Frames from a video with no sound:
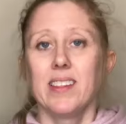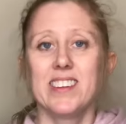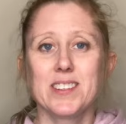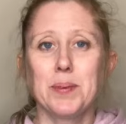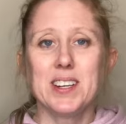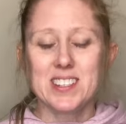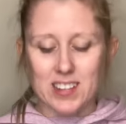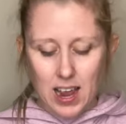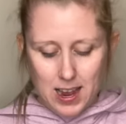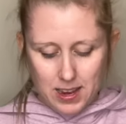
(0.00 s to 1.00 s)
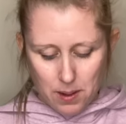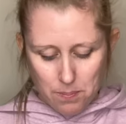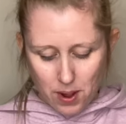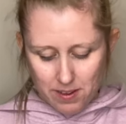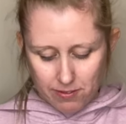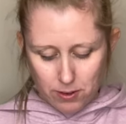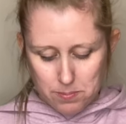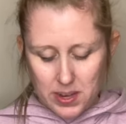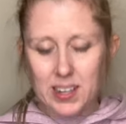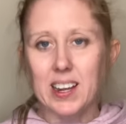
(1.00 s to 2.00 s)
This piece I bought for
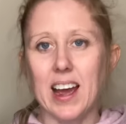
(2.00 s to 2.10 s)
me.